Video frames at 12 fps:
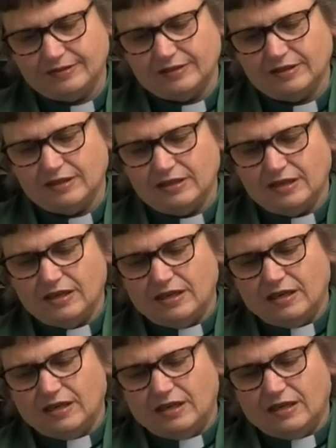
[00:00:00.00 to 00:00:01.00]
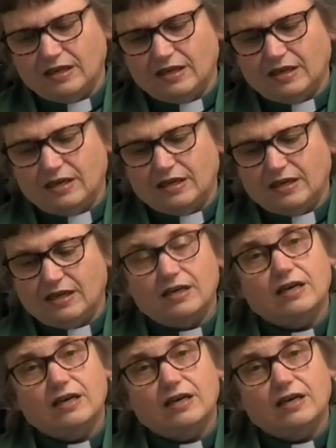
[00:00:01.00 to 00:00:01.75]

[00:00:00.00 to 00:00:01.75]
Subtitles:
Nobody speaks.